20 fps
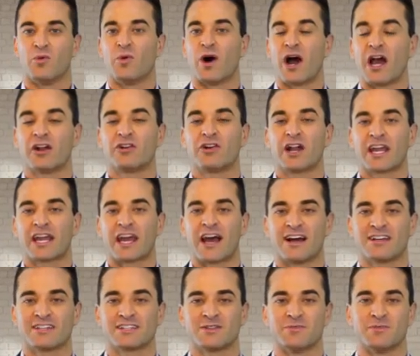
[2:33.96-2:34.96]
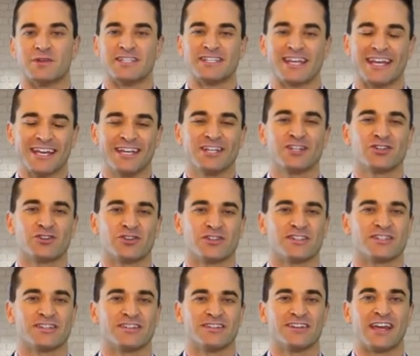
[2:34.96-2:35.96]
Why are our customers
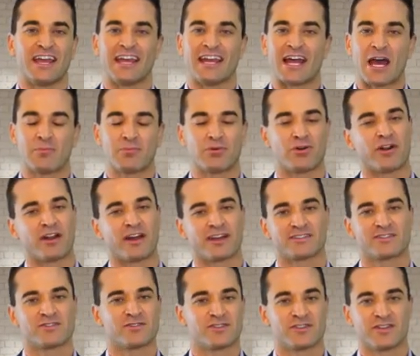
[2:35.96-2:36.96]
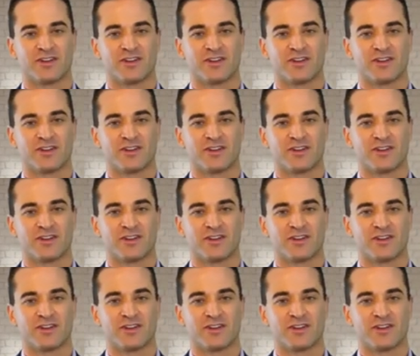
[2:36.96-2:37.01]
interested in our products or